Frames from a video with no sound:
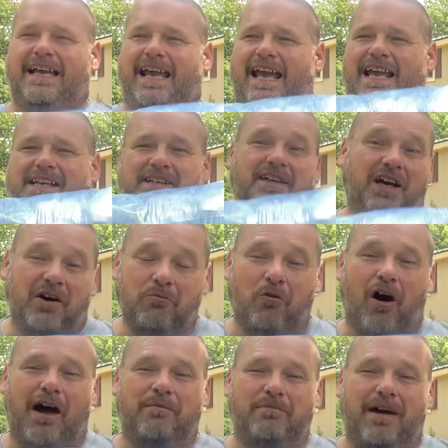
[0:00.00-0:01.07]
And come
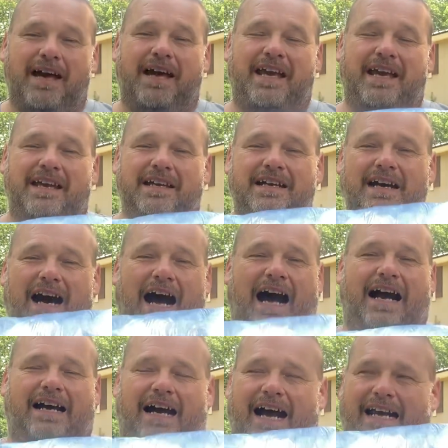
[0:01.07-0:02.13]
what may,
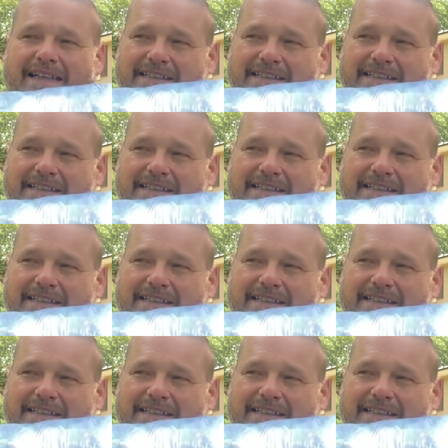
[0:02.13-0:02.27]
I,